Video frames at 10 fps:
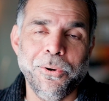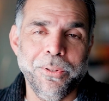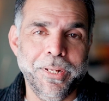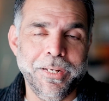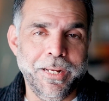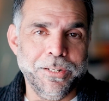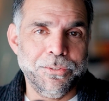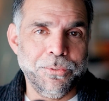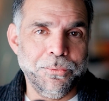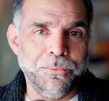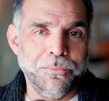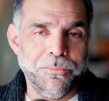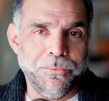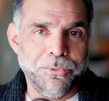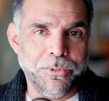all that adds to
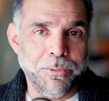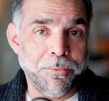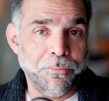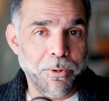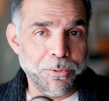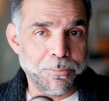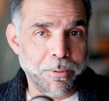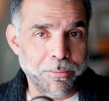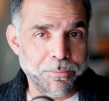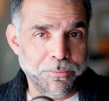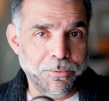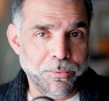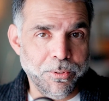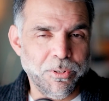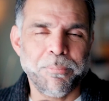sort of the performance problems, if you
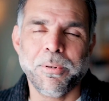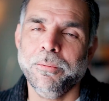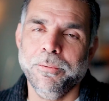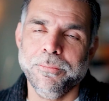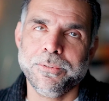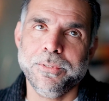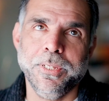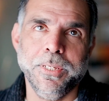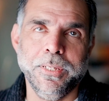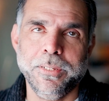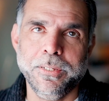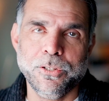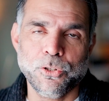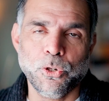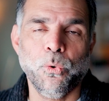will. Not problems, the
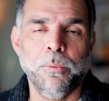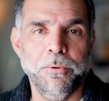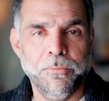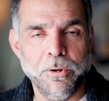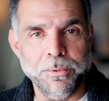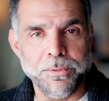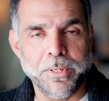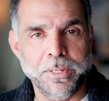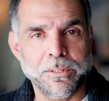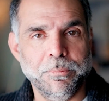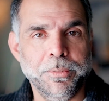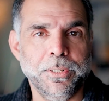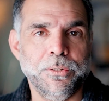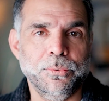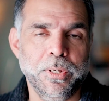slower performance as
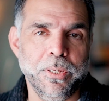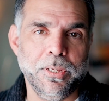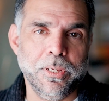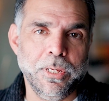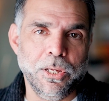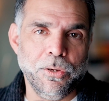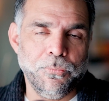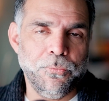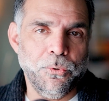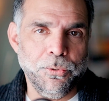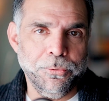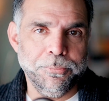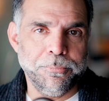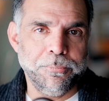compared to a for loop,